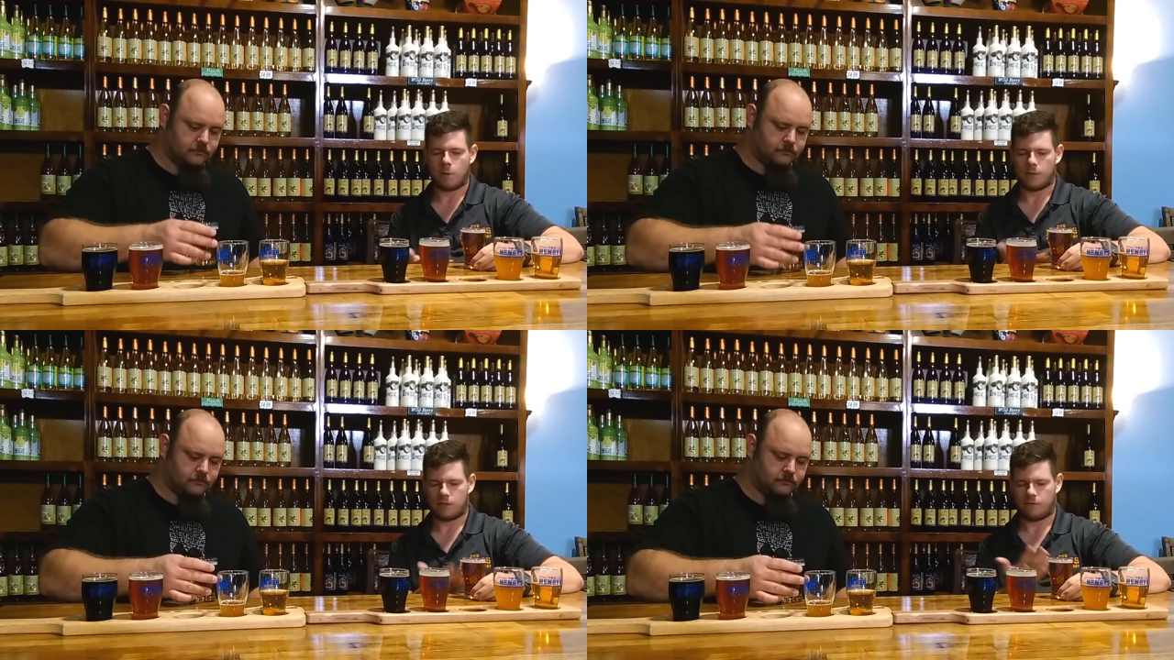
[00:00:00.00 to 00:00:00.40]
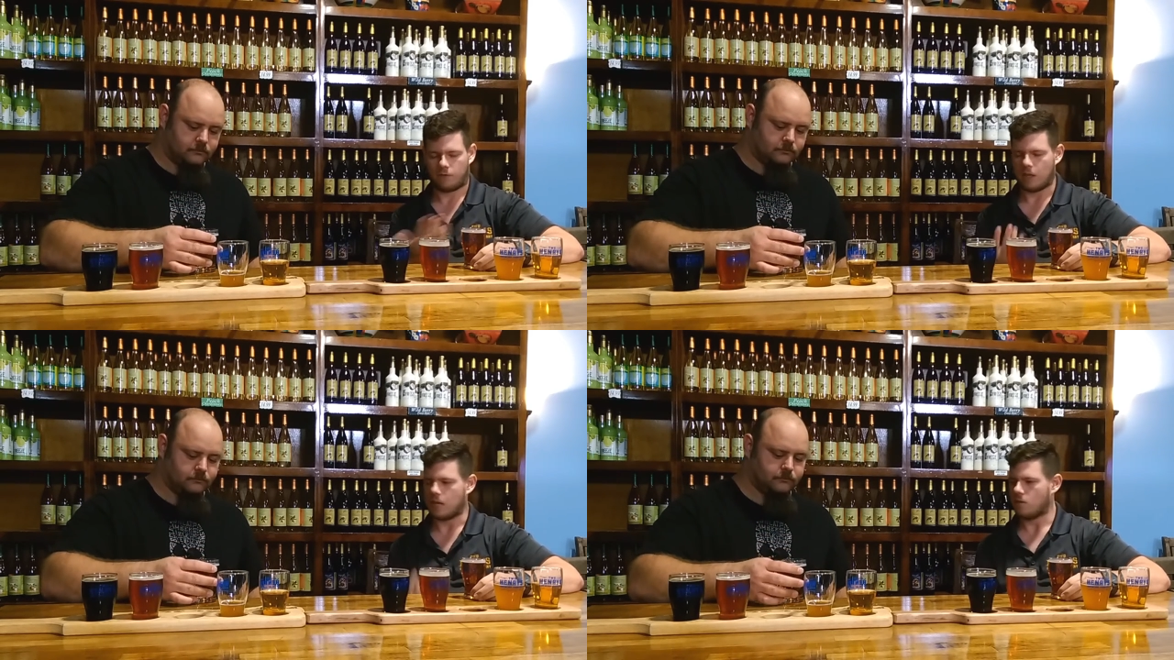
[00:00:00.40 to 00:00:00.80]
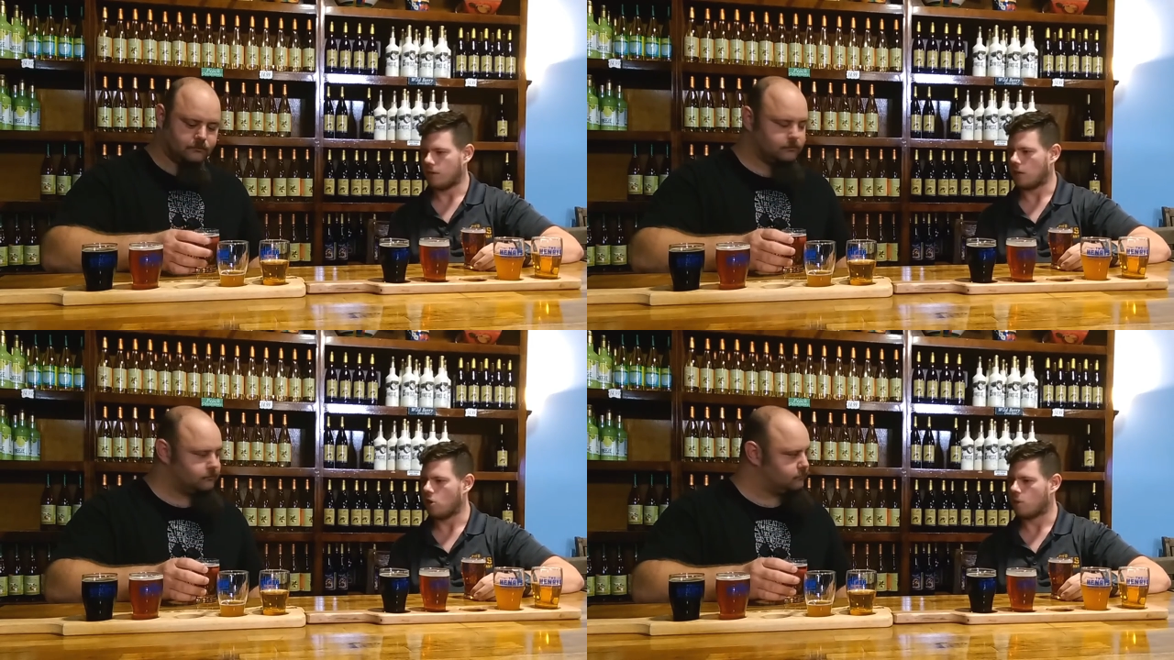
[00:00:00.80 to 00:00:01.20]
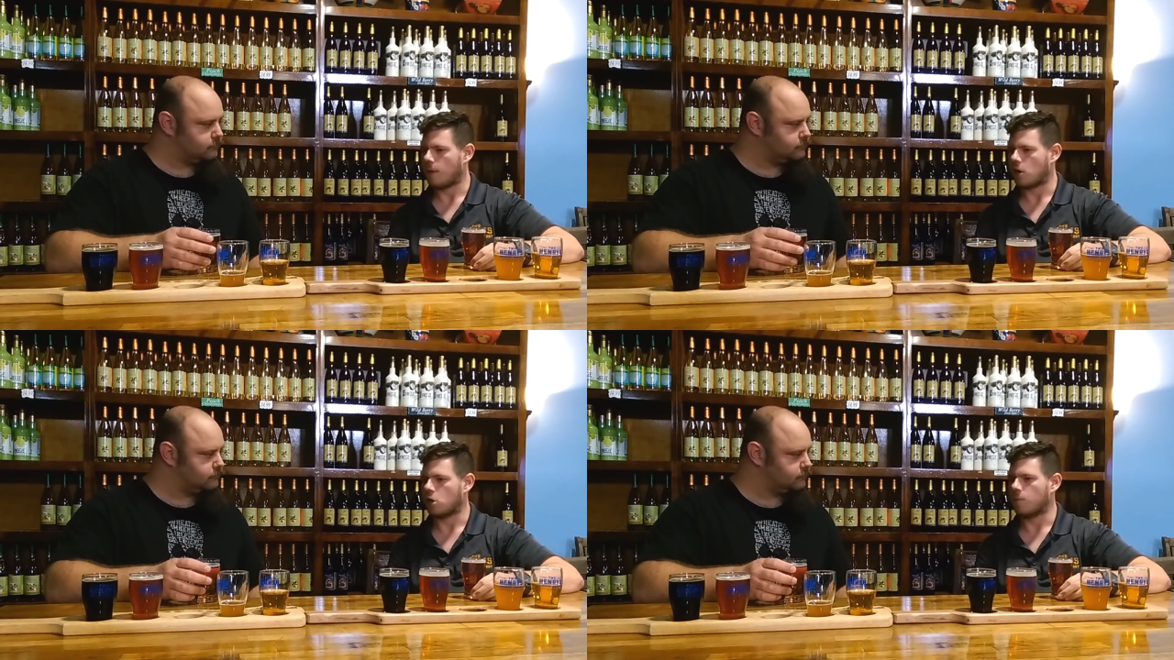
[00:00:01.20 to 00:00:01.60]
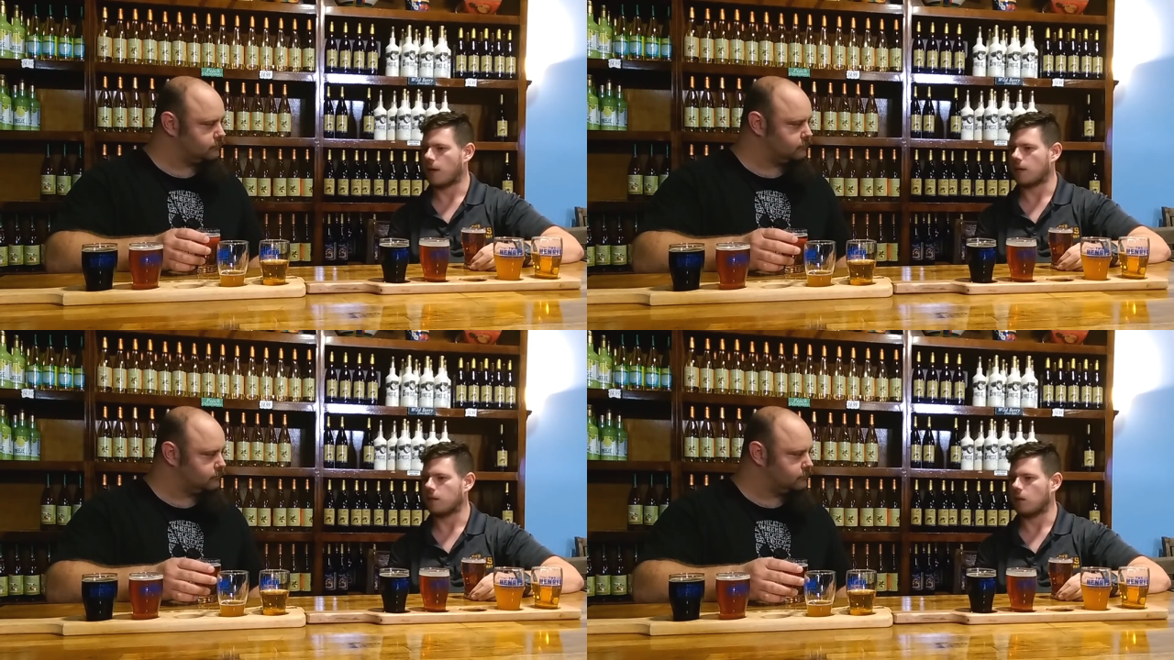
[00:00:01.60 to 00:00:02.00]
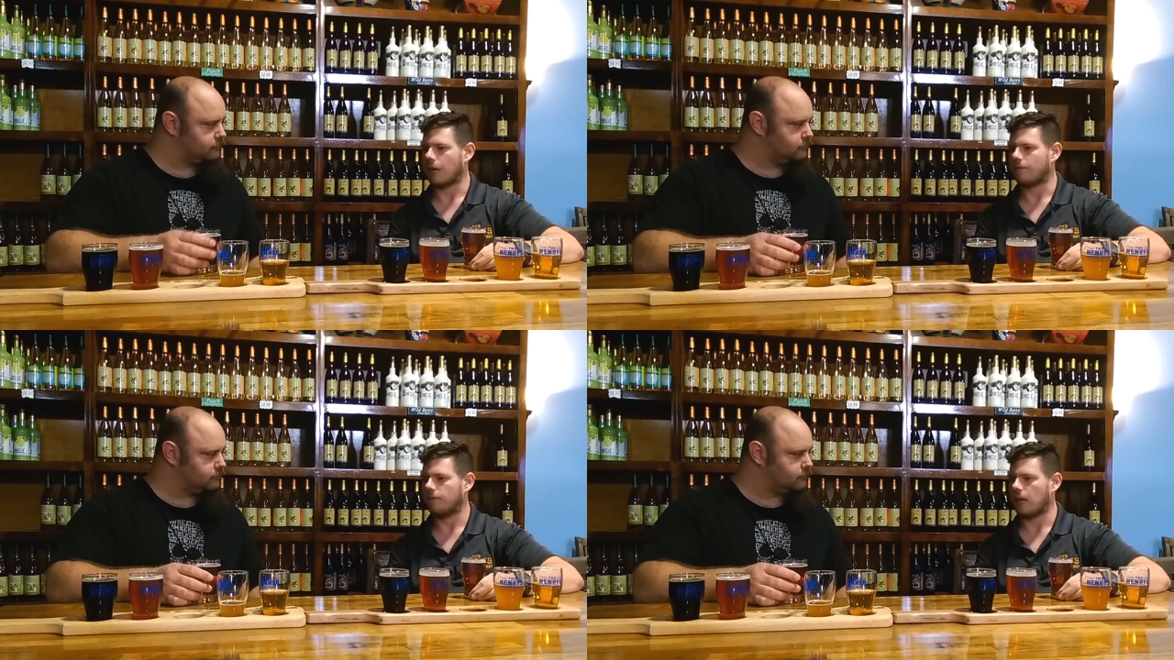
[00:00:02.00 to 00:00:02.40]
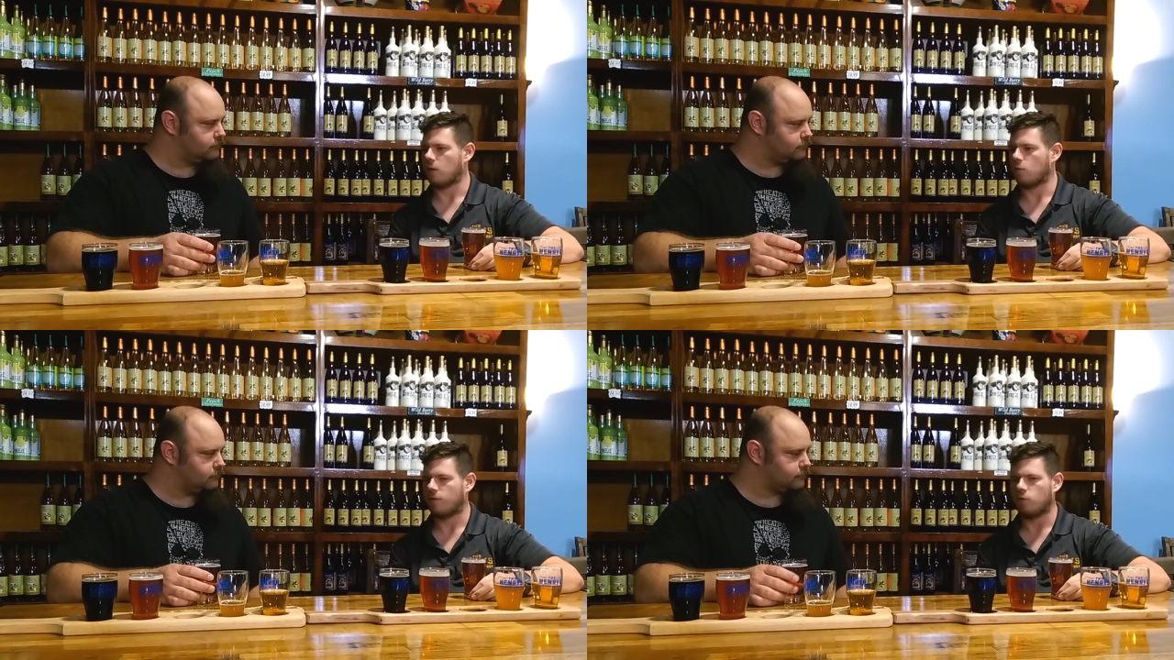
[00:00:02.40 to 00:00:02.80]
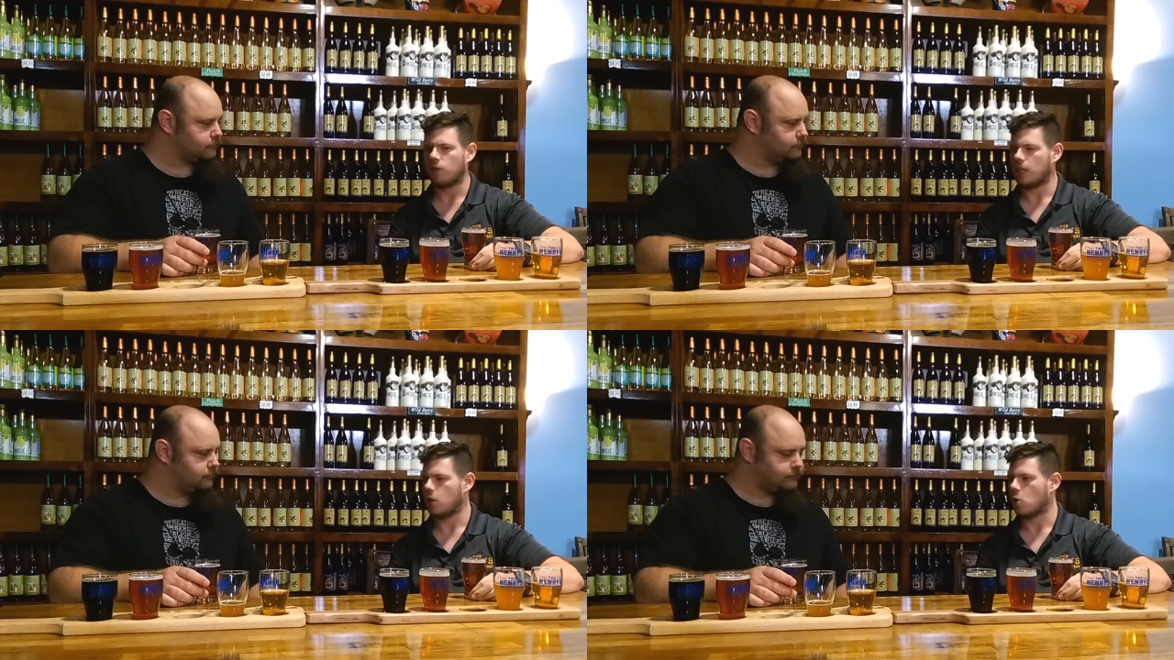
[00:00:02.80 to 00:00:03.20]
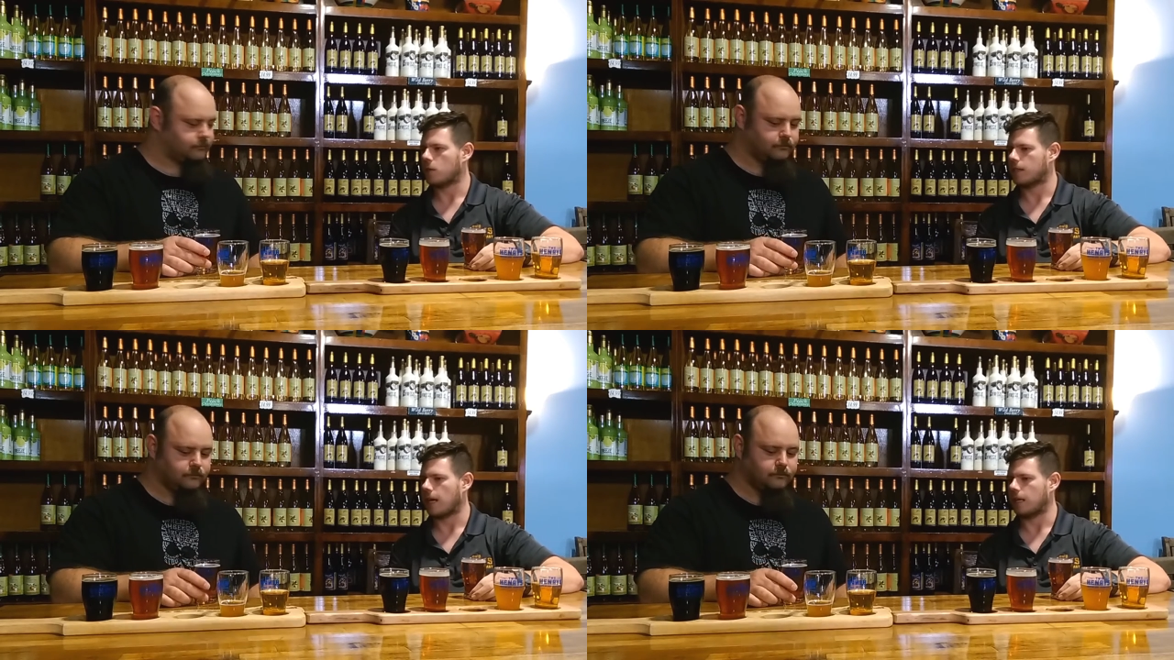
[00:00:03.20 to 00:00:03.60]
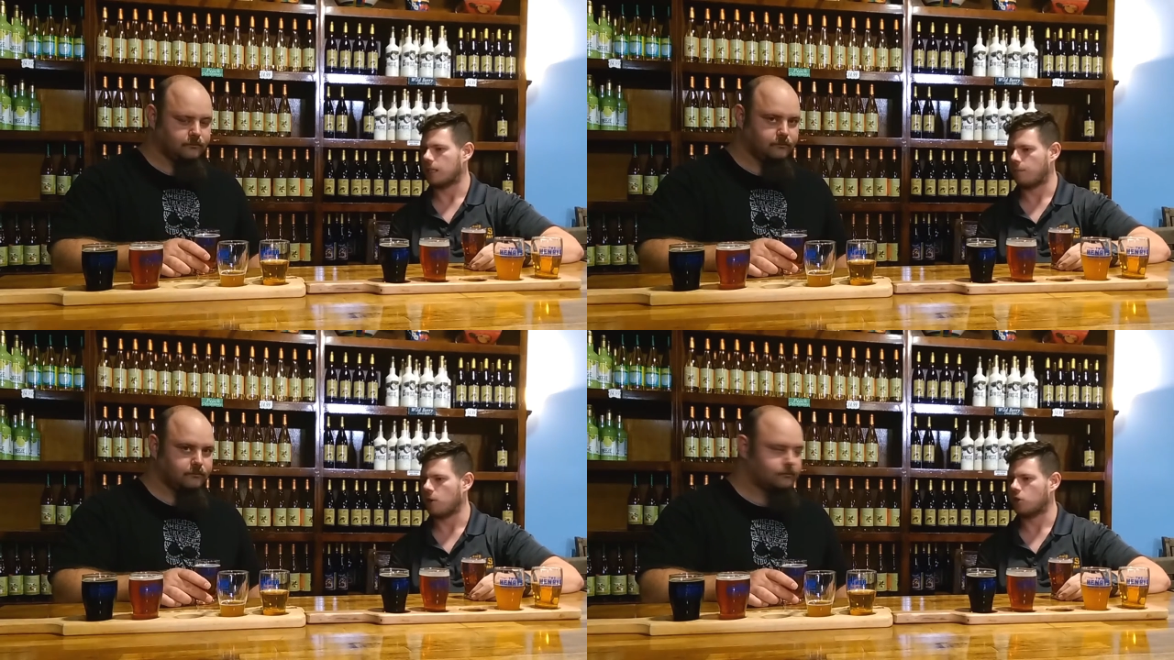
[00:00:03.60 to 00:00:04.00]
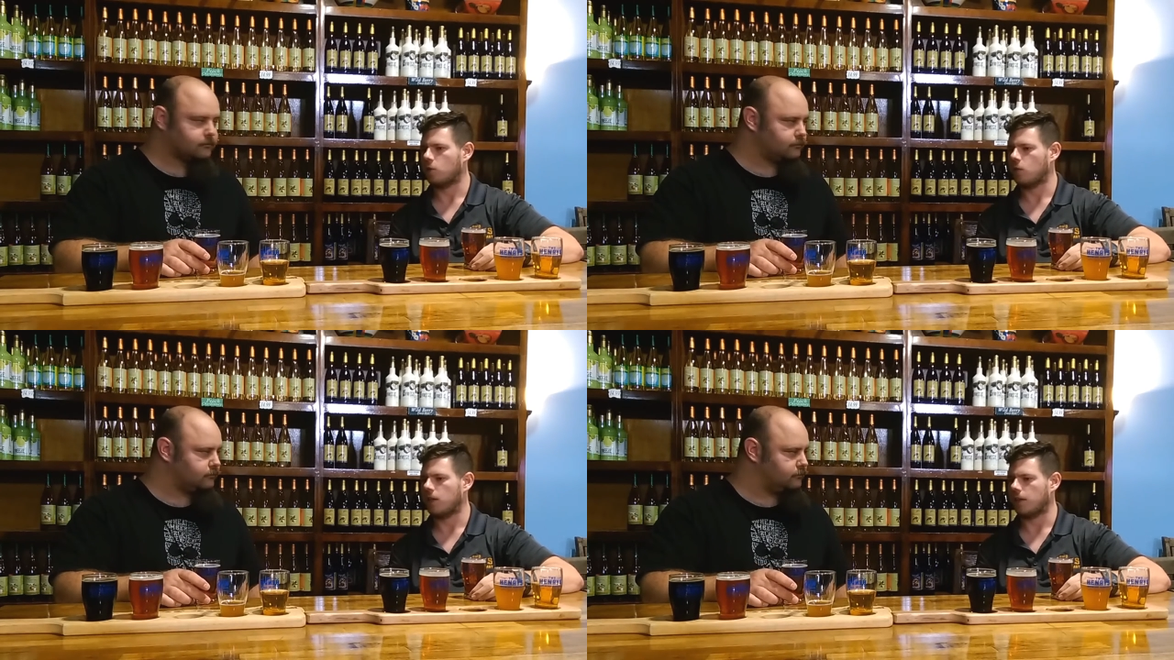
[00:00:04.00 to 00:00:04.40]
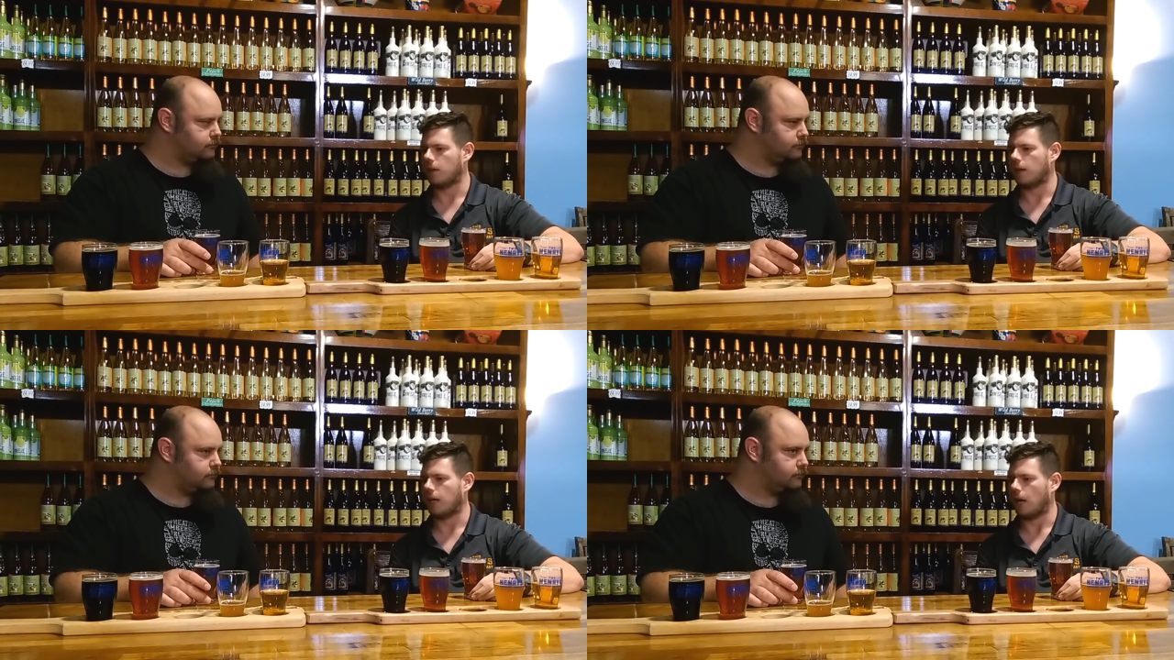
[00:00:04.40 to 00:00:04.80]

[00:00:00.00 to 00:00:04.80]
Speaker 1: purpose of they, they look better, but I've I, we've really noticed that especially with uh,